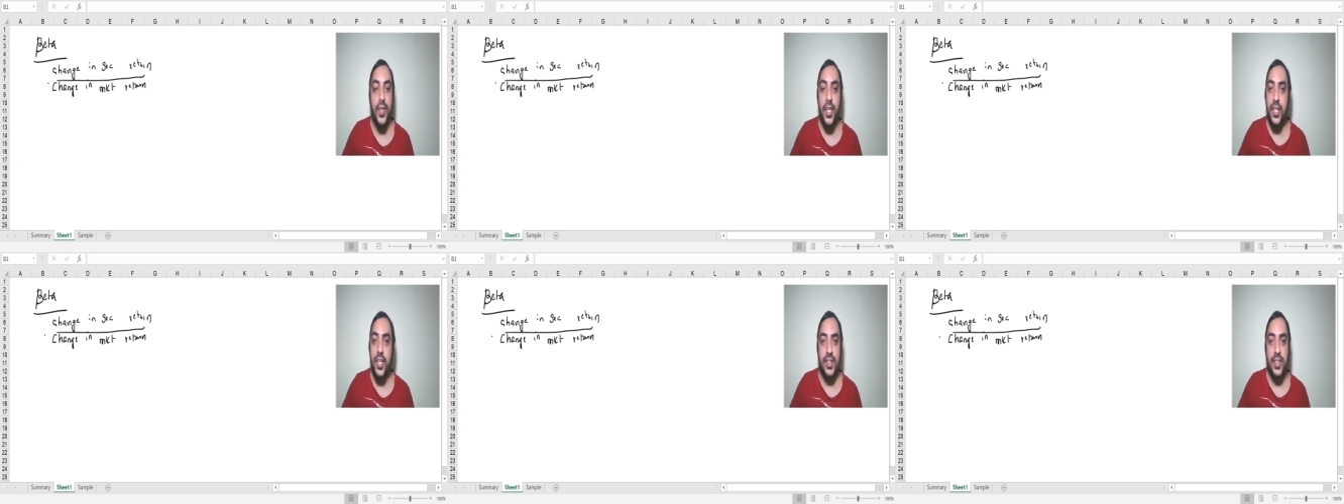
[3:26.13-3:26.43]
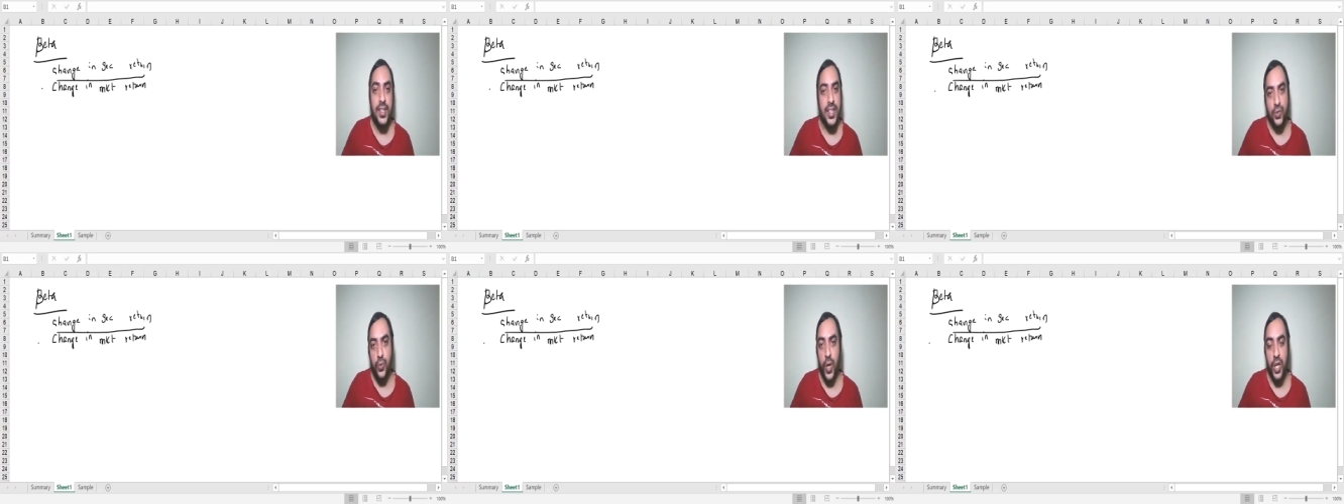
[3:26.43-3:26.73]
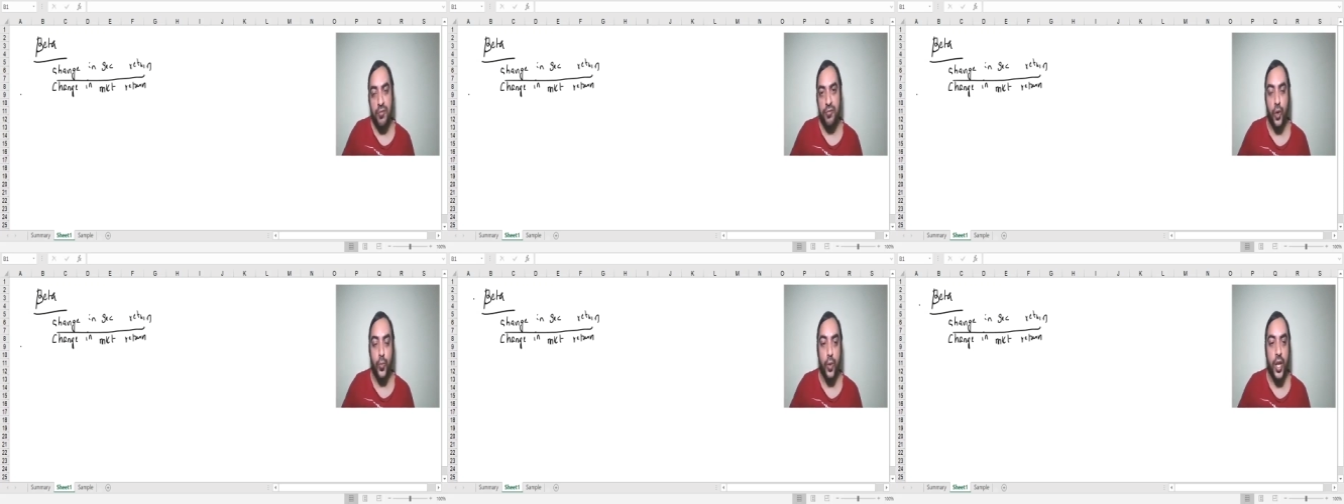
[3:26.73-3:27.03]
This is one
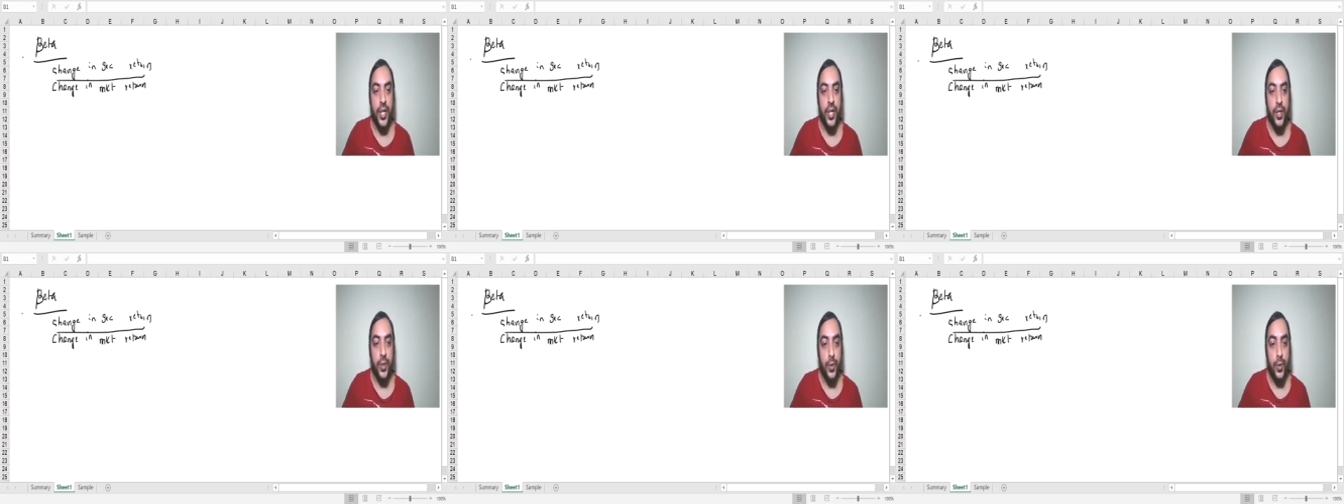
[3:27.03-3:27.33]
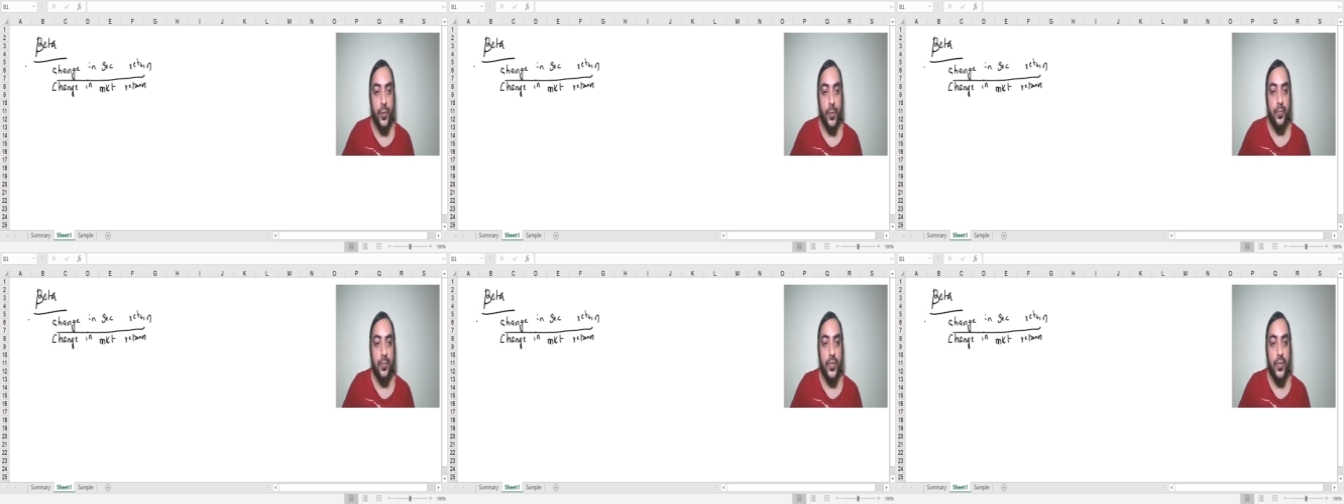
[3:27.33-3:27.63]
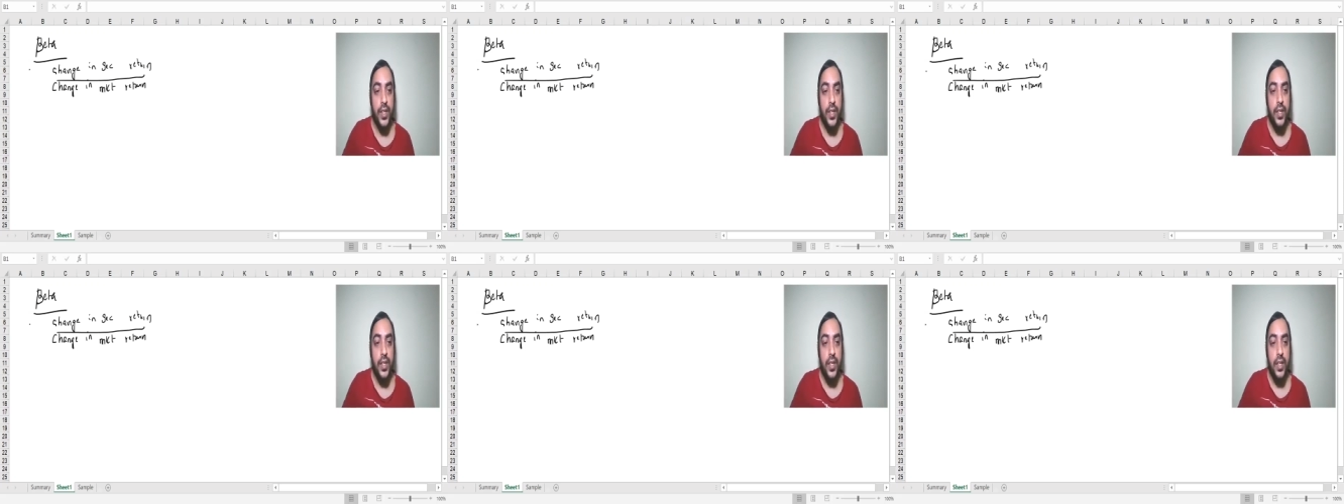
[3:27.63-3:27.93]
formula you
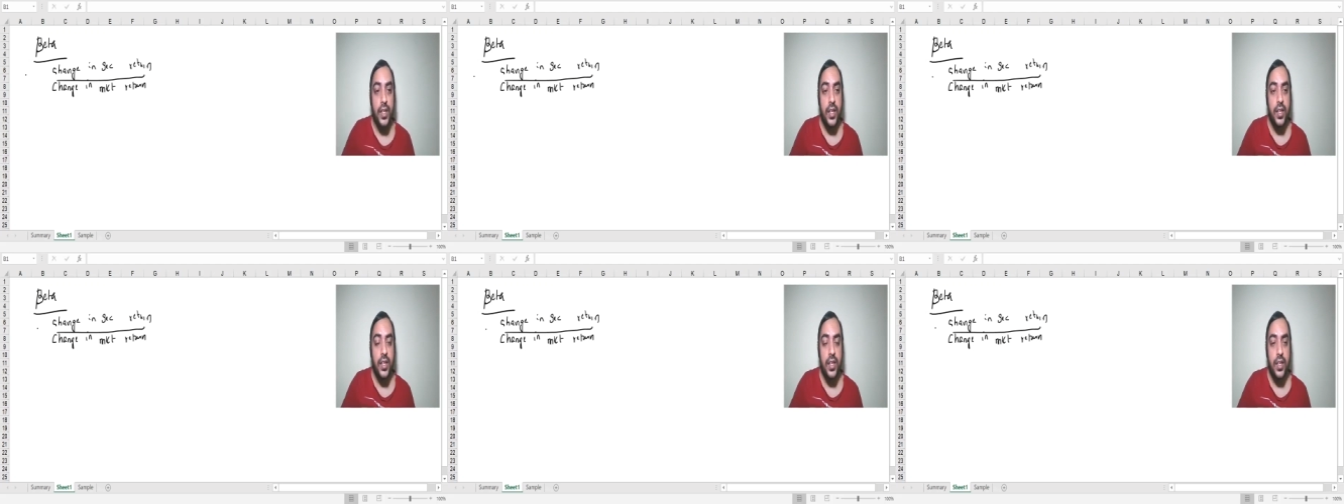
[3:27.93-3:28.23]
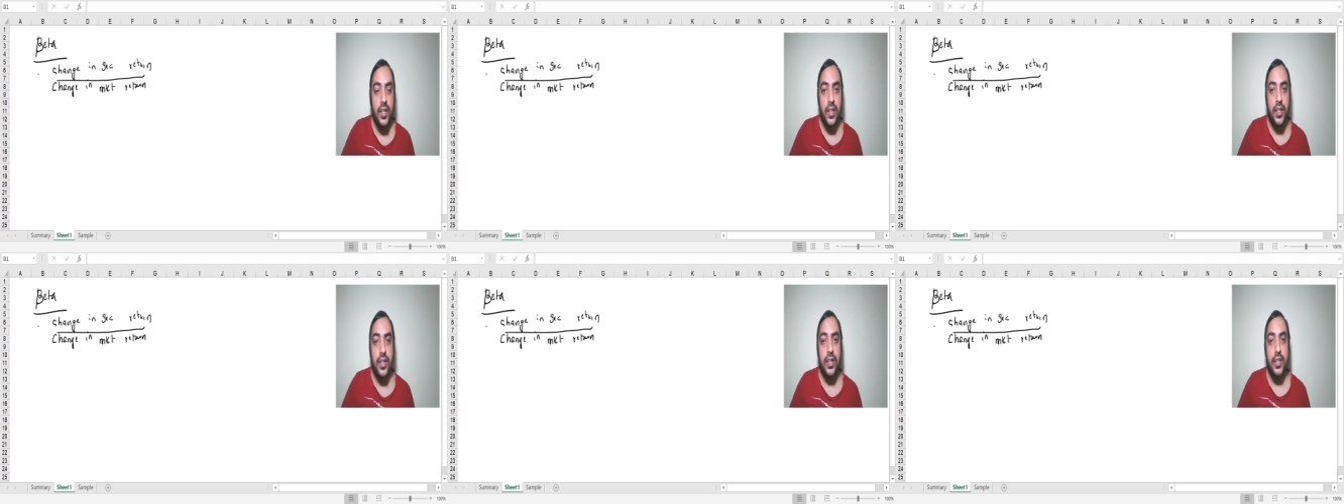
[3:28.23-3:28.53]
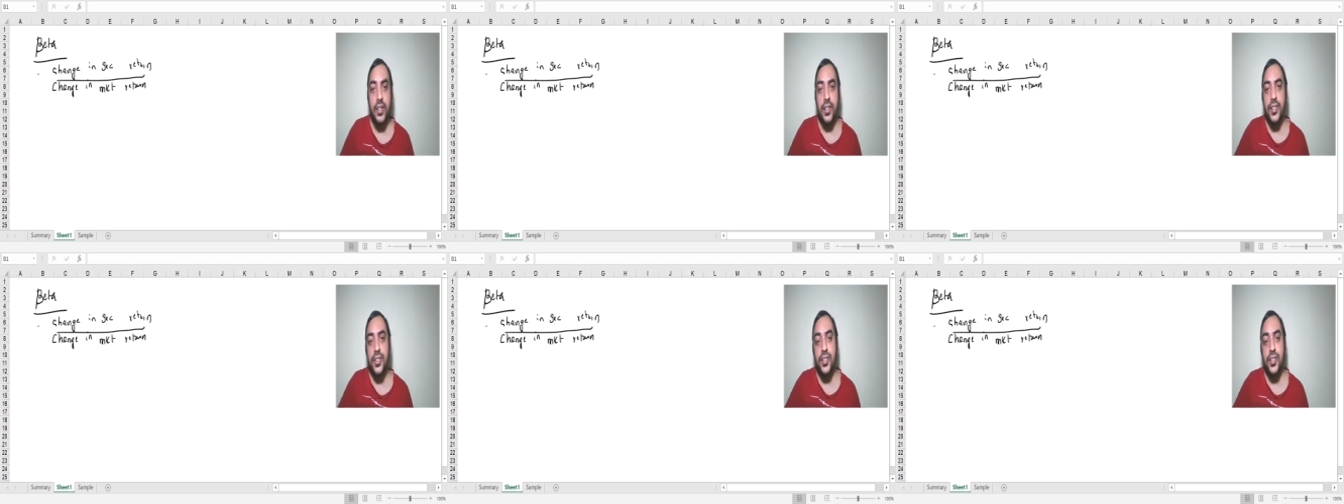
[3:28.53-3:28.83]

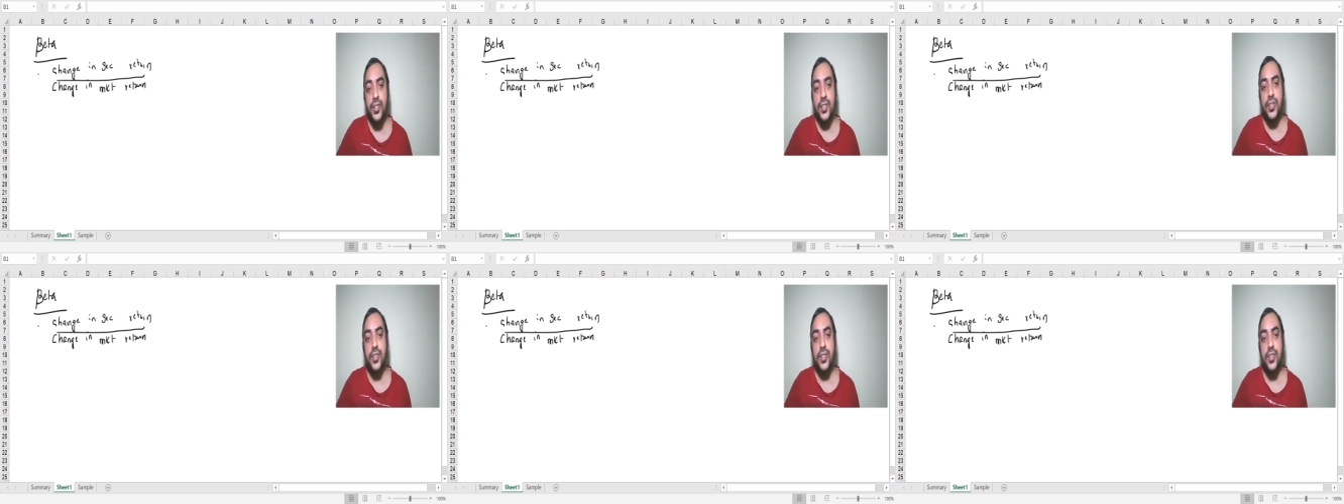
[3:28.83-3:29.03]
know.